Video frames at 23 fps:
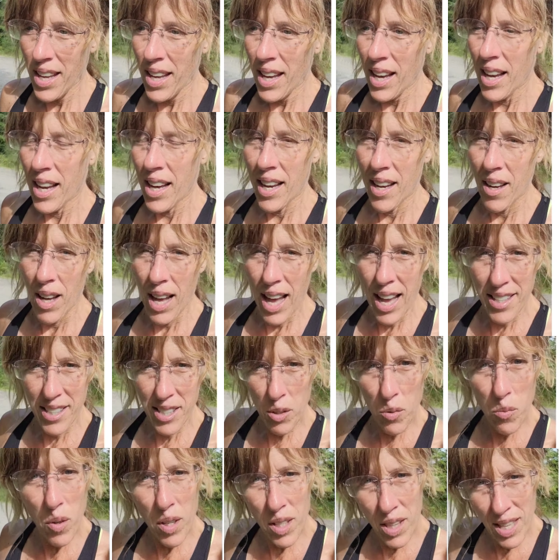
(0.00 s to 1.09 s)
uh, I
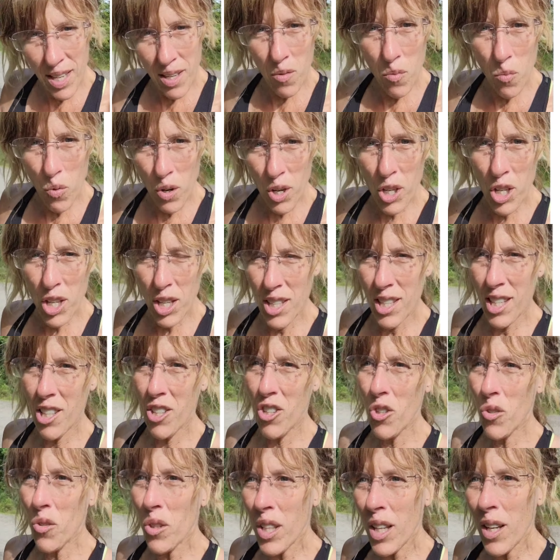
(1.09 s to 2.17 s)
said, well, then where did, did
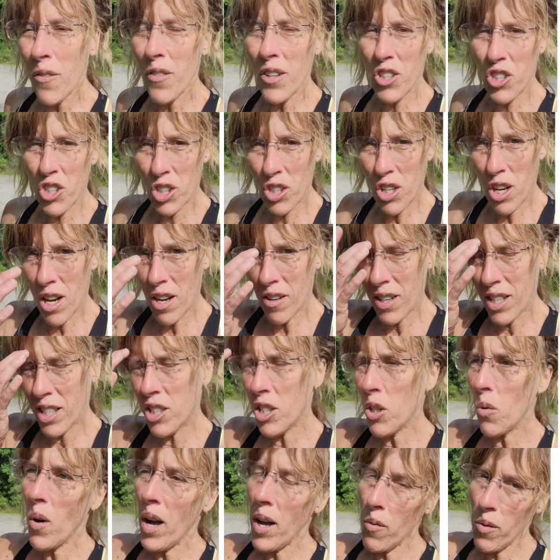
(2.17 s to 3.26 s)
you live in Chicago? He
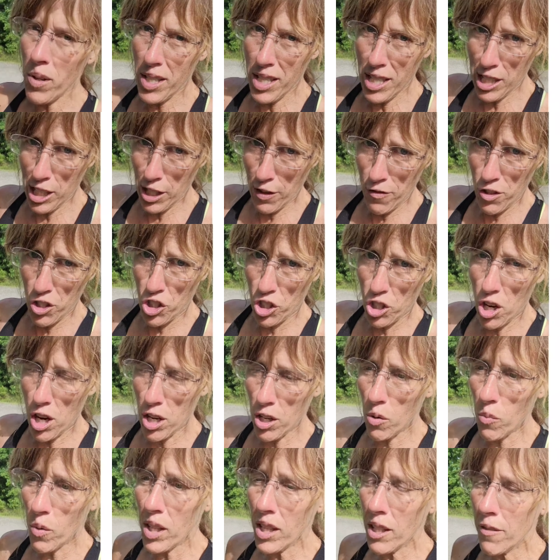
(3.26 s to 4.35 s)
said, well, we didn't live in
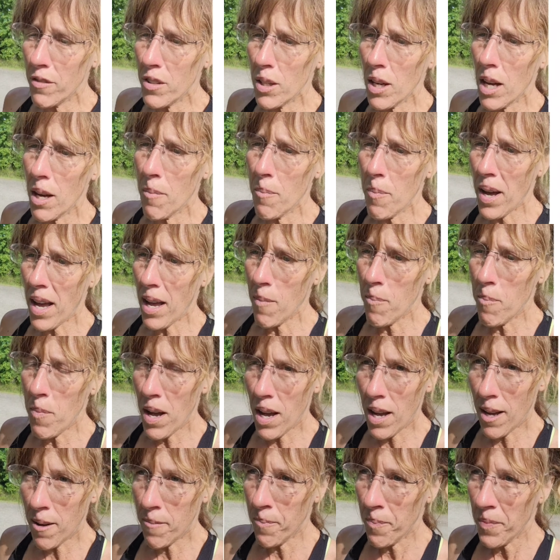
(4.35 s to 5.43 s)
Chicago. We lived uh, by,
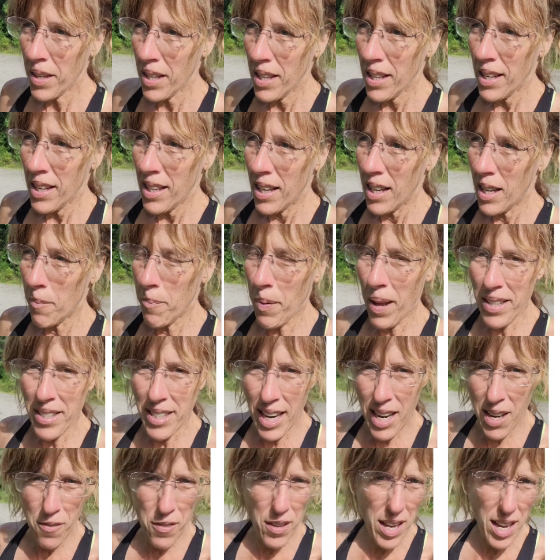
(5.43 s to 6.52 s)
um, uh,
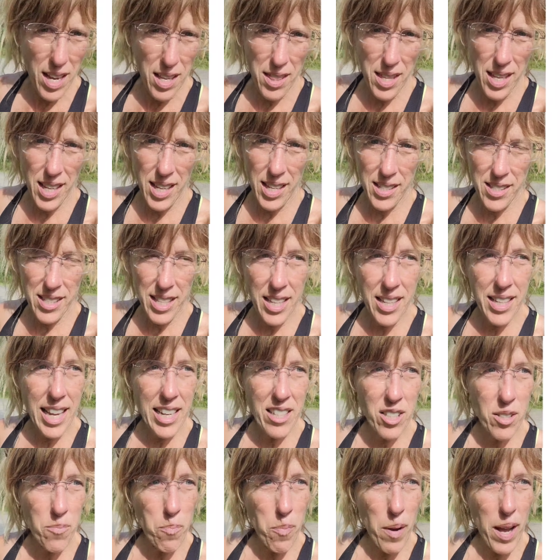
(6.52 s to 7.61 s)
Batavia, I think he said, and
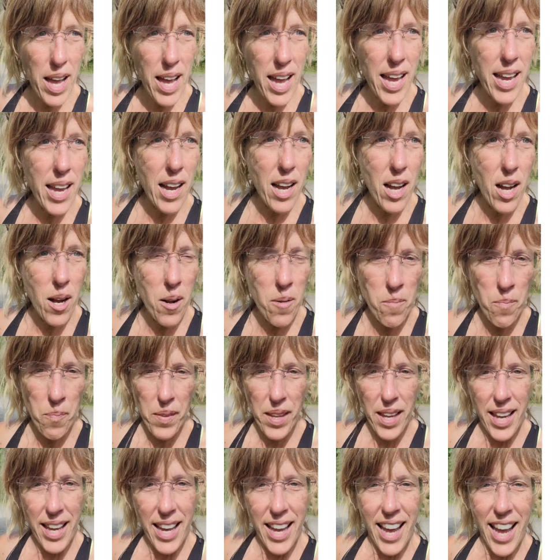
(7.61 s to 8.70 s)
that's by, um,
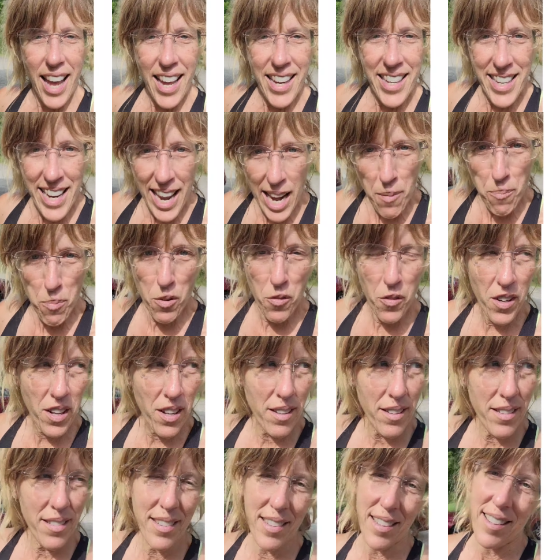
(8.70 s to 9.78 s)

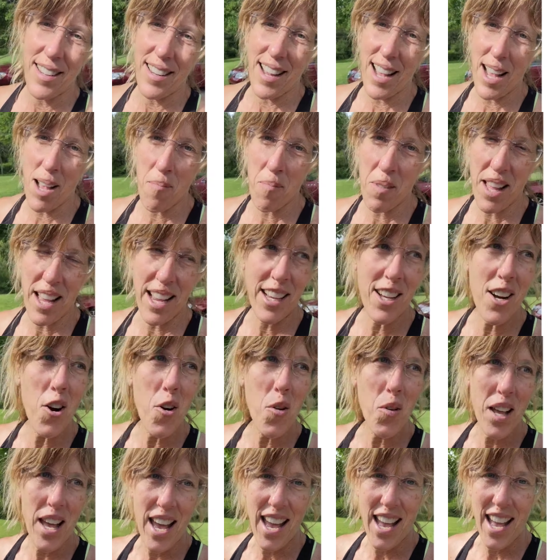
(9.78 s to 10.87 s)
Naperville. I'm like,
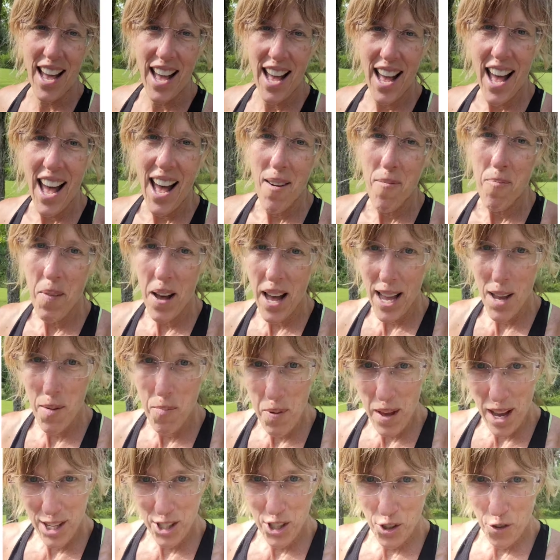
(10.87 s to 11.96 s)
okay, my
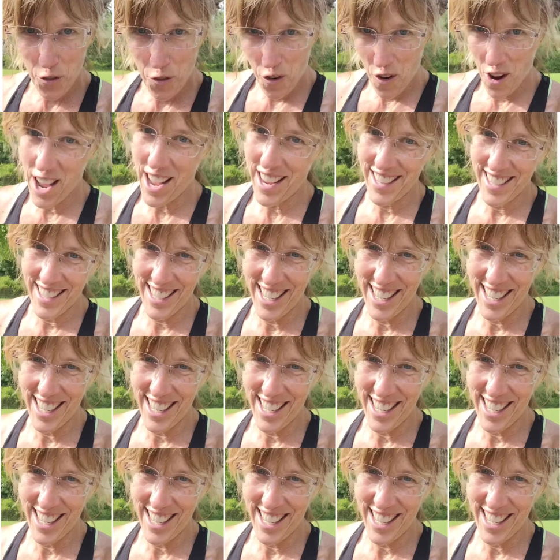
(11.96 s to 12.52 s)
best friend